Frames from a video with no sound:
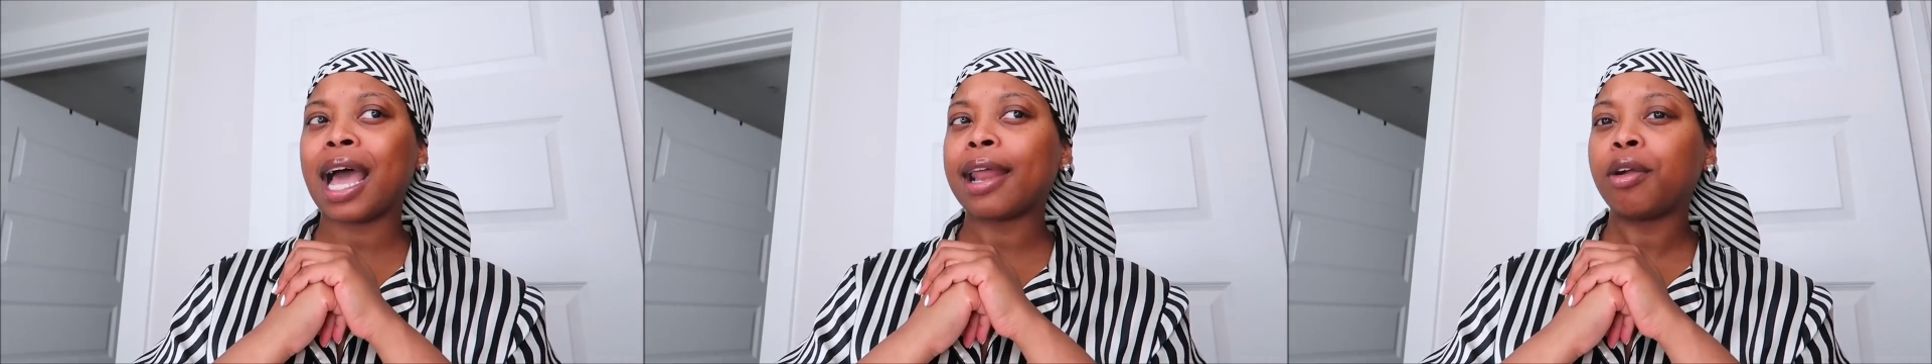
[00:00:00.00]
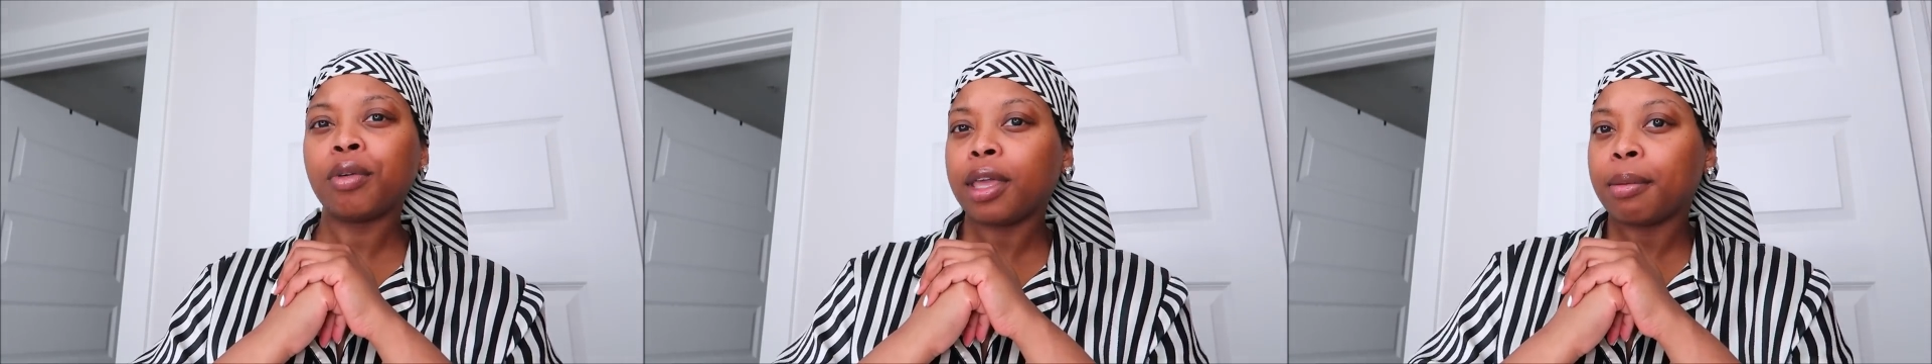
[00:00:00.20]

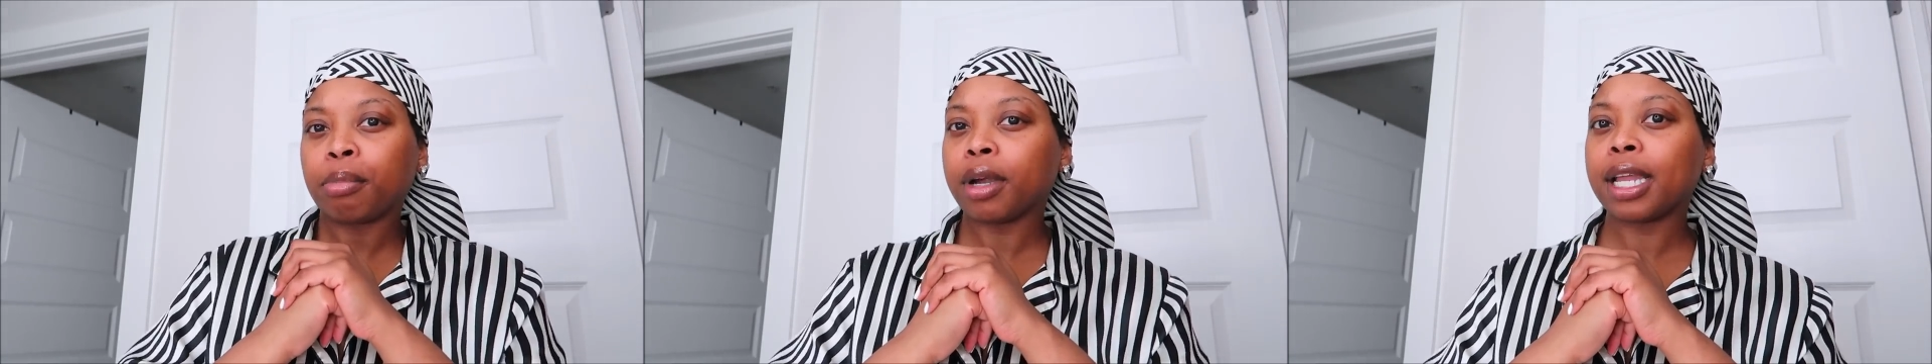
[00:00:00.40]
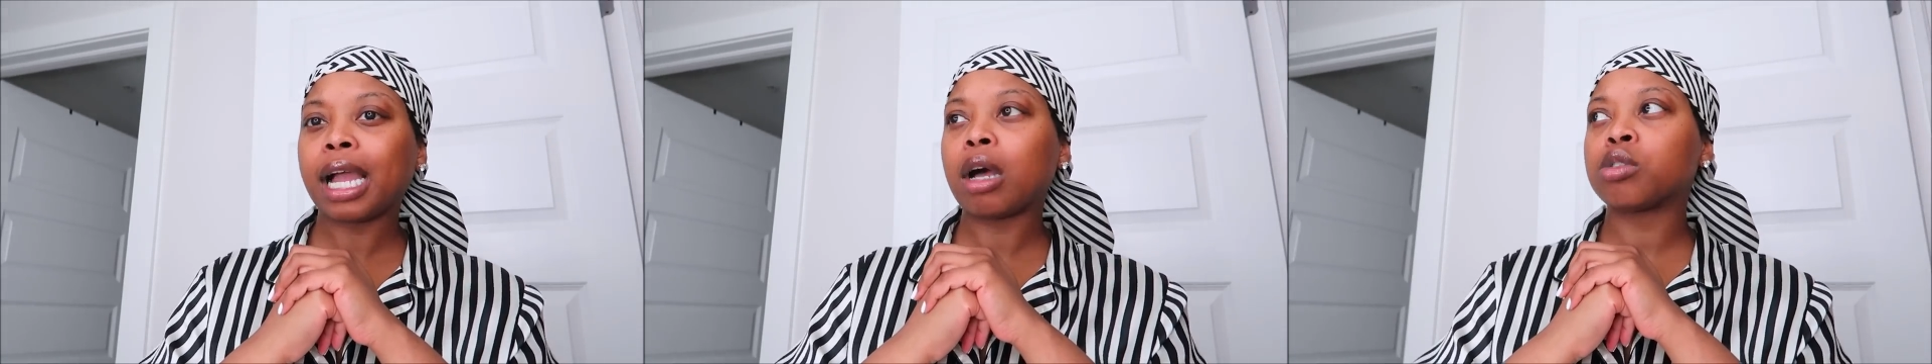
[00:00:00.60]
i don't get
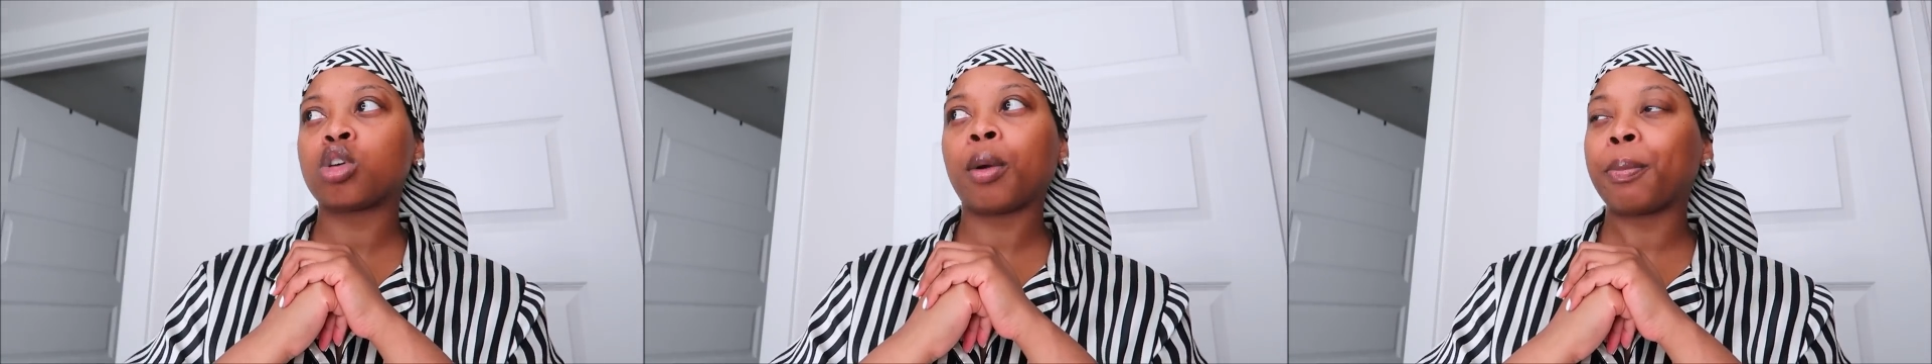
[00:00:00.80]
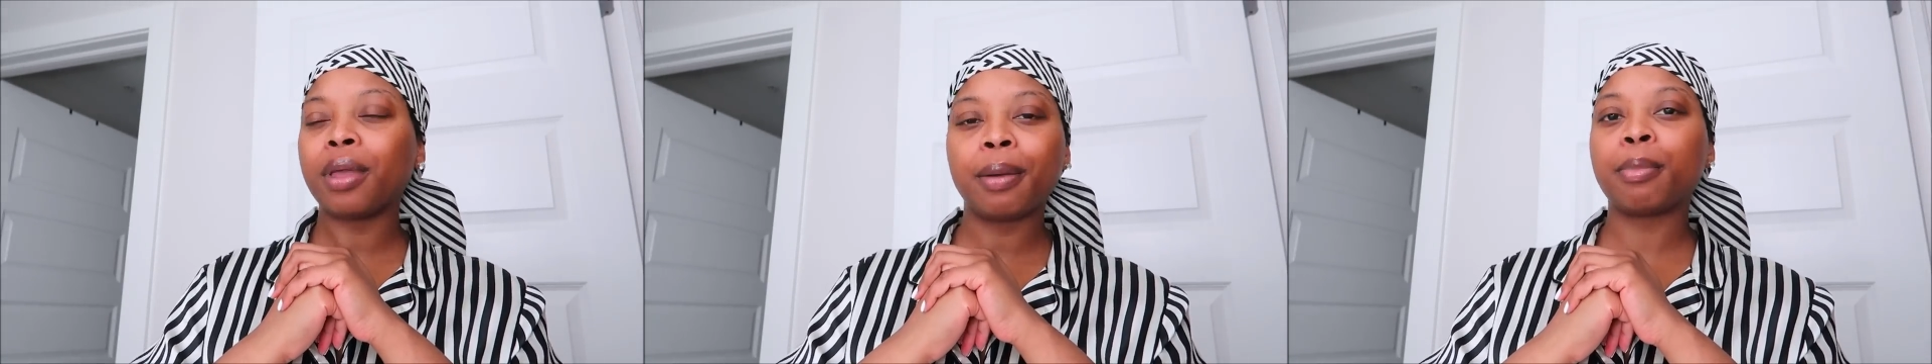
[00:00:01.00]

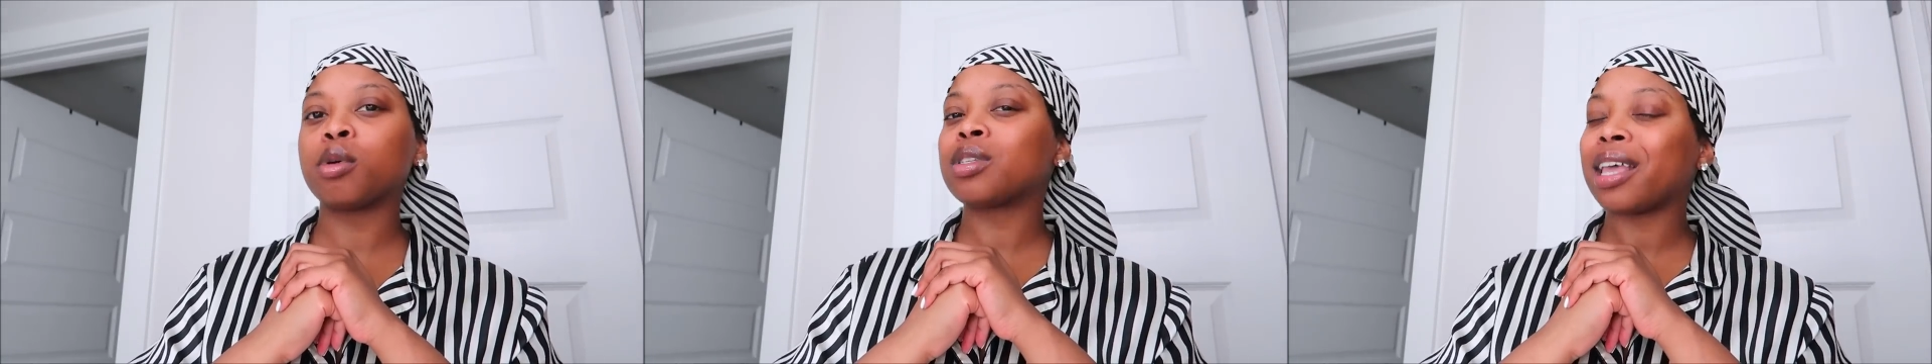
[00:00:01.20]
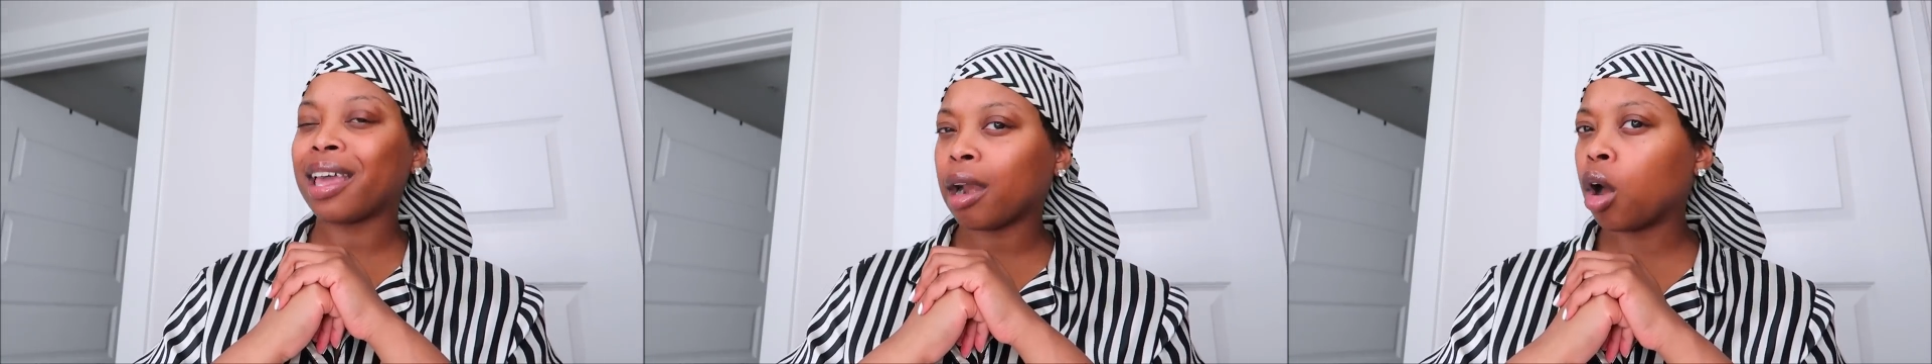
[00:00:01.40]
breakouts or
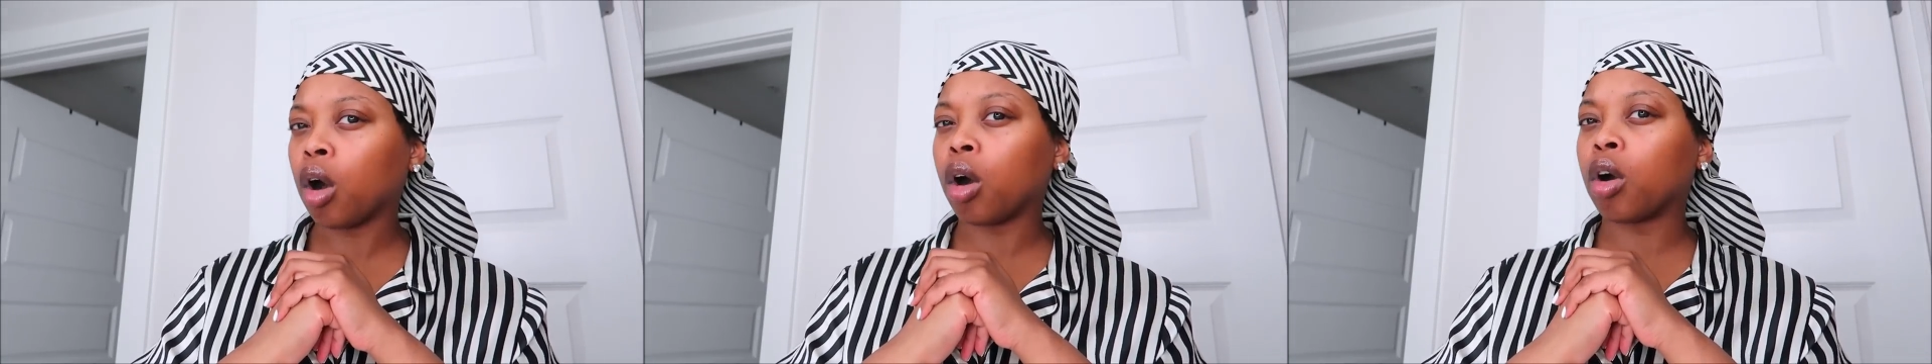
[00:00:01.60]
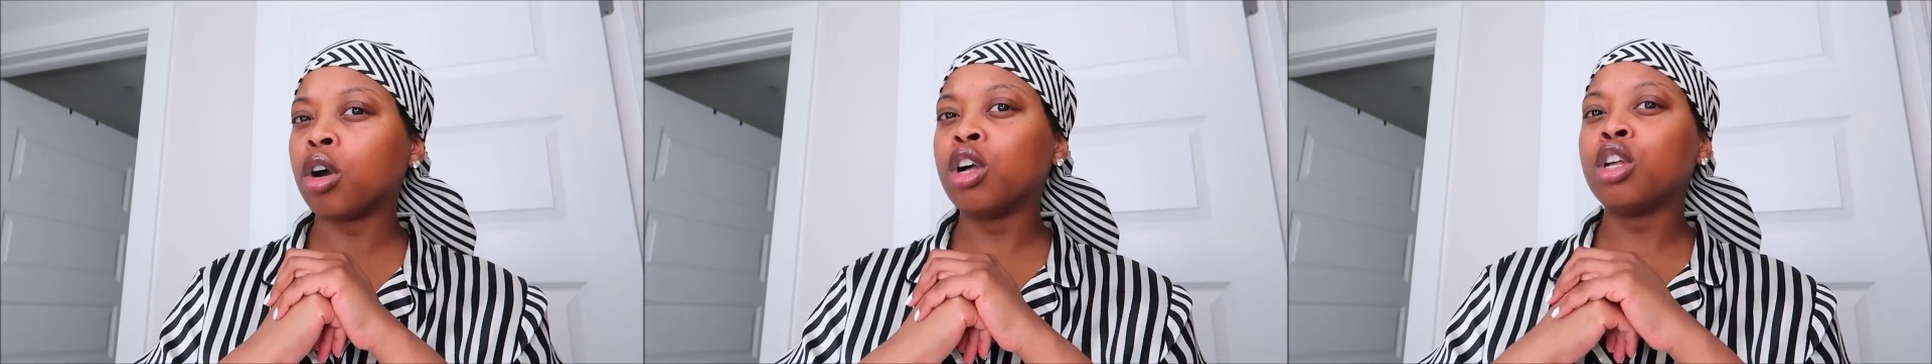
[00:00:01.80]
pimples at
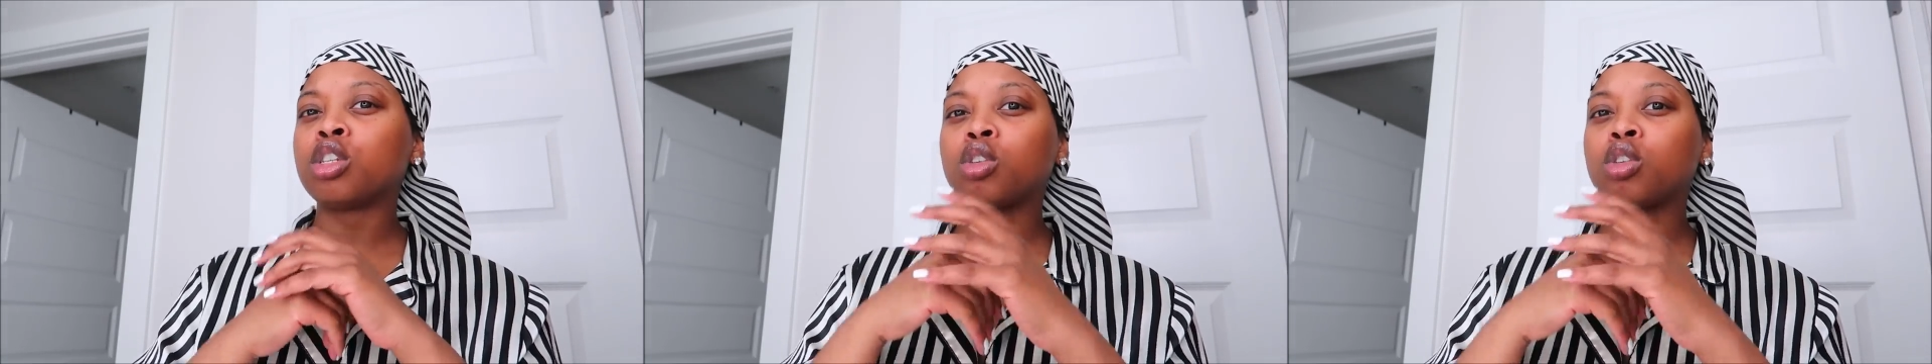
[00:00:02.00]
all